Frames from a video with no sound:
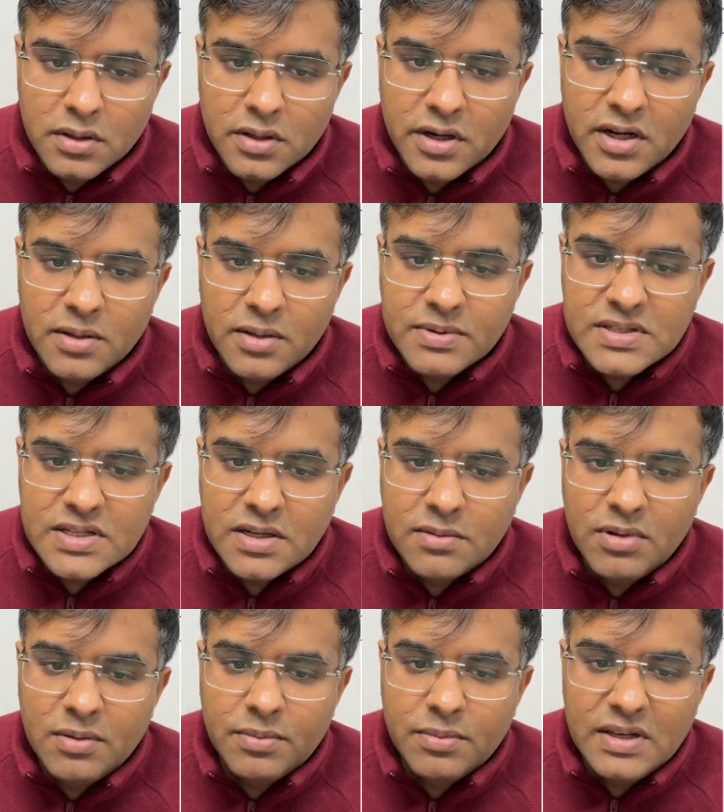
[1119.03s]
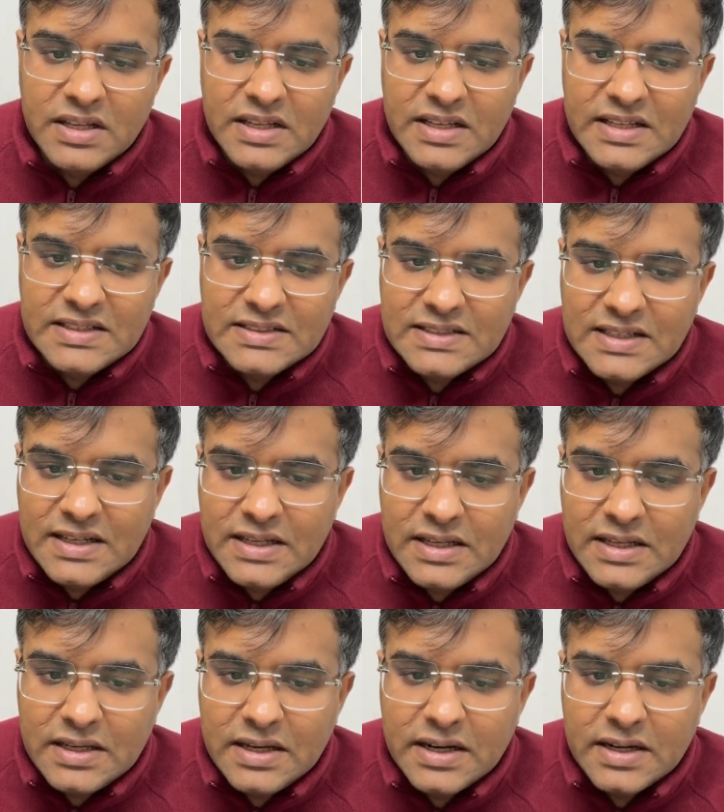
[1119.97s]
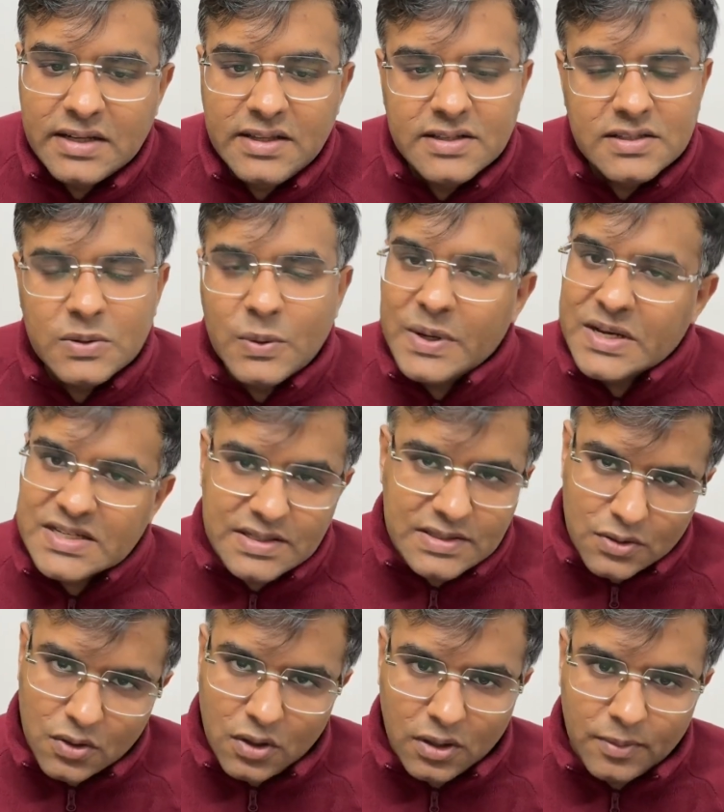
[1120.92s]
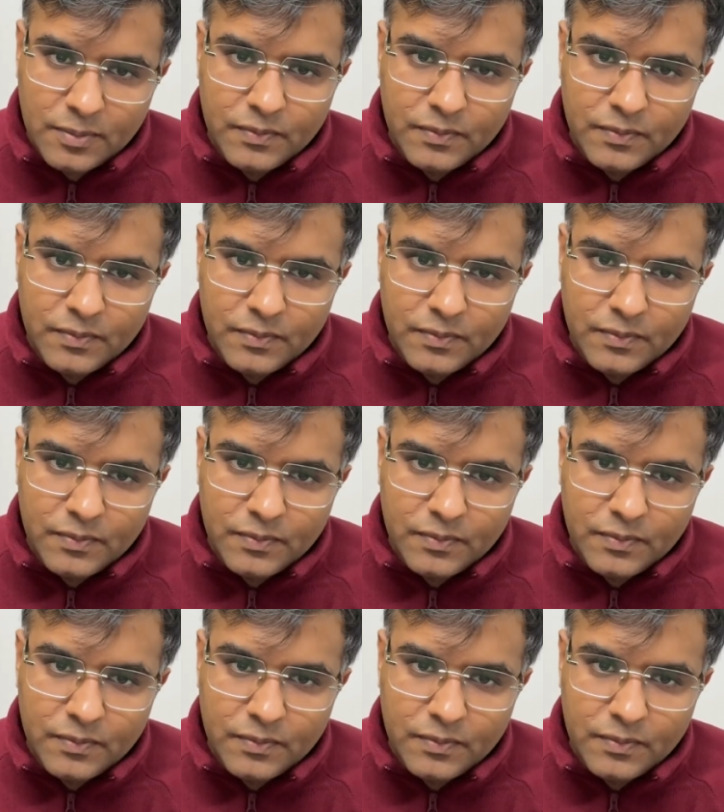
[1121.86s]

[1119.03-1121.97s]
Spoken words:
30% people easily get these questions wrong.